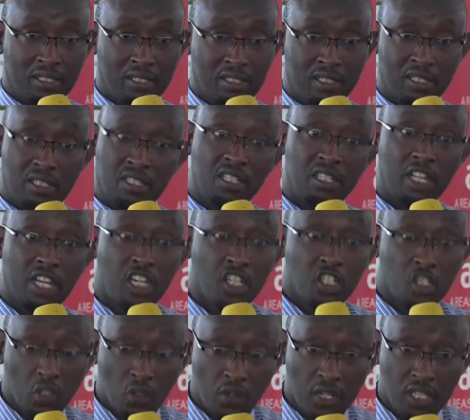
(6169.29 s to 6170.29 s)
This is in the
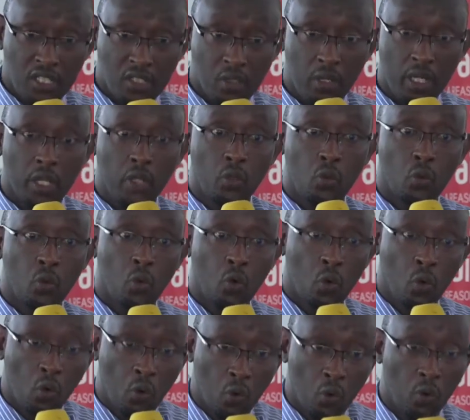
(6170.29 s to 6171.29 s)
X-rays where you
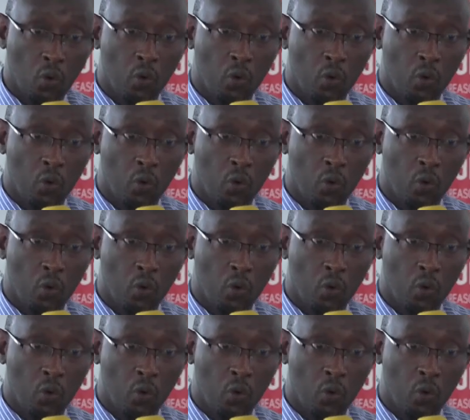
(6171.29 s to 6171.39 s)
go.